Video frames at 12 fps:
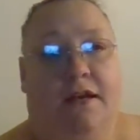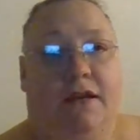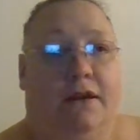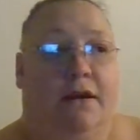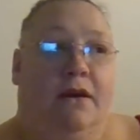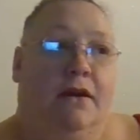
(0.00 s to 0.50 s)

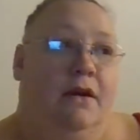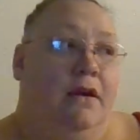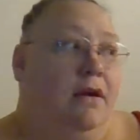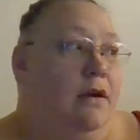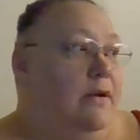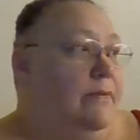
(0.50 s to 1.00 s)
and,
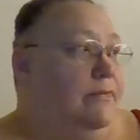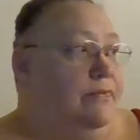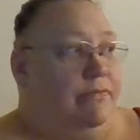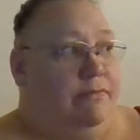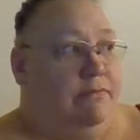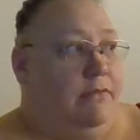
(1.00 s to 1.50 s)

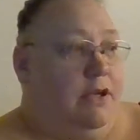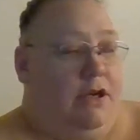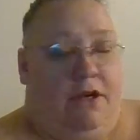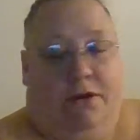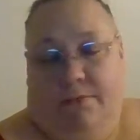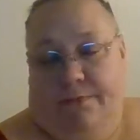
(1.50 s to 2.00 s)
you
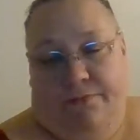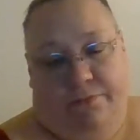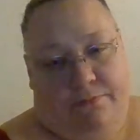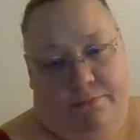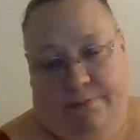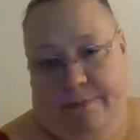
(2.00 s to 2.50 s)
know,
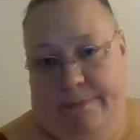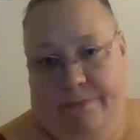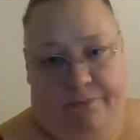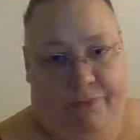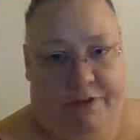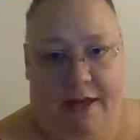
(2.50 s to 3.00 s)

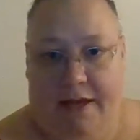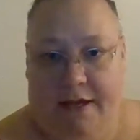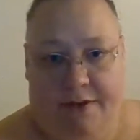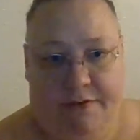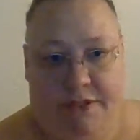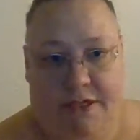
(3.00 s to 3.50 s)
that
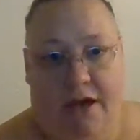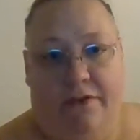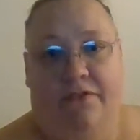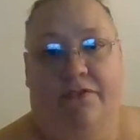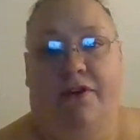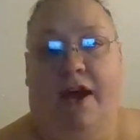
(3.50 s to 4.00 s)
kind of
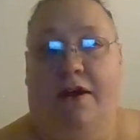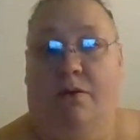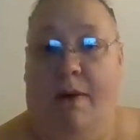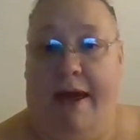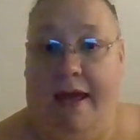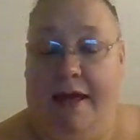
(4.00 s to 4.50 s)
stuff and
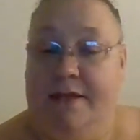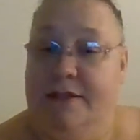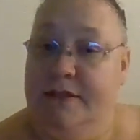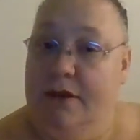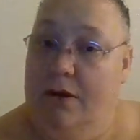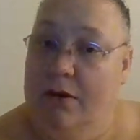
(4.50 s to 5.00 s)
weigh in.
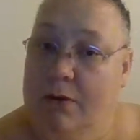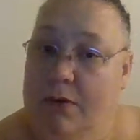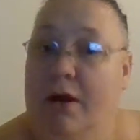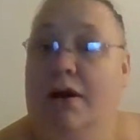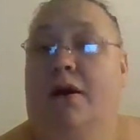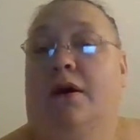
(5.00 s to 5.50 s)

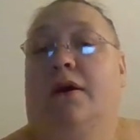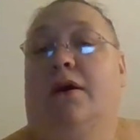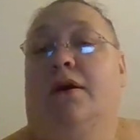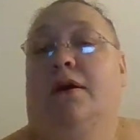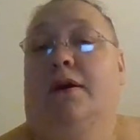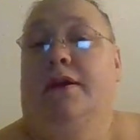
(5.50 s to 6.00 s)
So
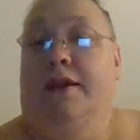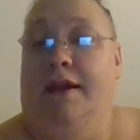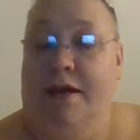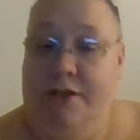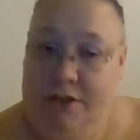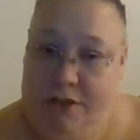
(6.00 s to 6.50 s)

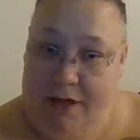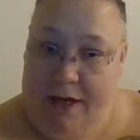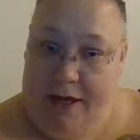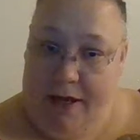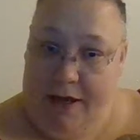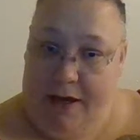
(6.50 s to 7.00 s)

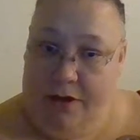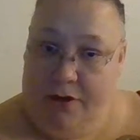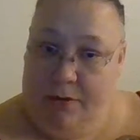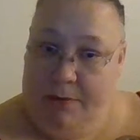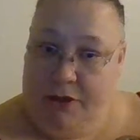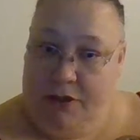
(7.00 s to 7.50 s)
yesterday I had an
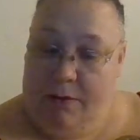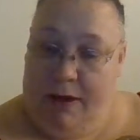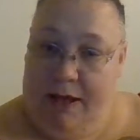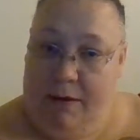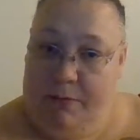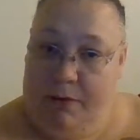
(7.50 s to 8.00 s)

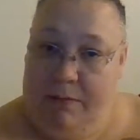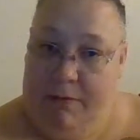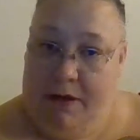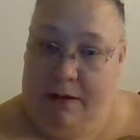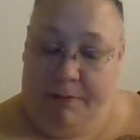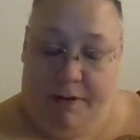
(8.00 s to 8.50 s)
OBGYN
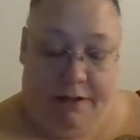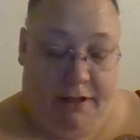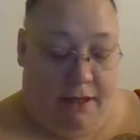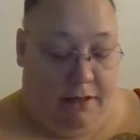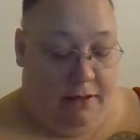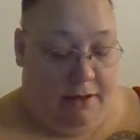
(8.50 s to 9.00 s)
appointment up on the
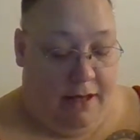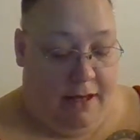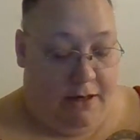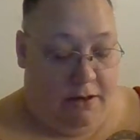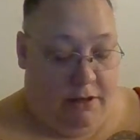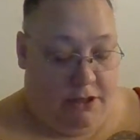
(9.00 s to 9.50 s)
hill
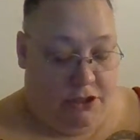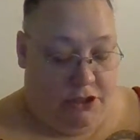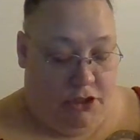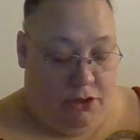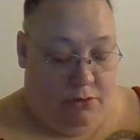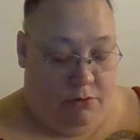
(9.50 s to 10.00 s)
at
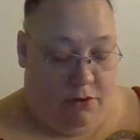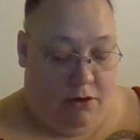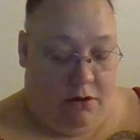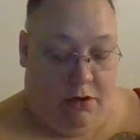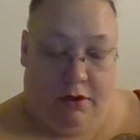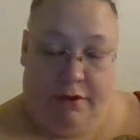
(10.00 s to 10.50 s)
OHSU where
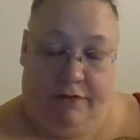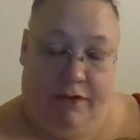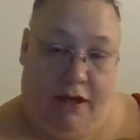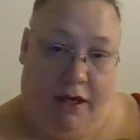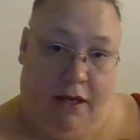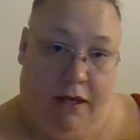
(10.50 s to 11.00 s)
all of
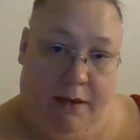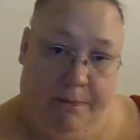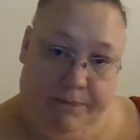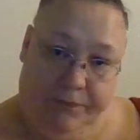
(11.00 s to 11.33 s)
the